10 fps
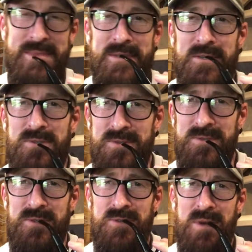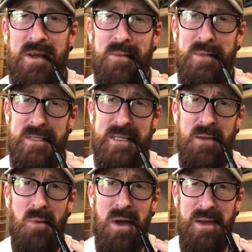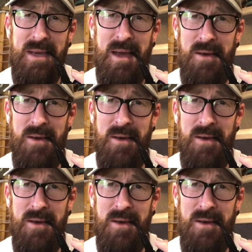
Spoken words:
just try them and see what I get.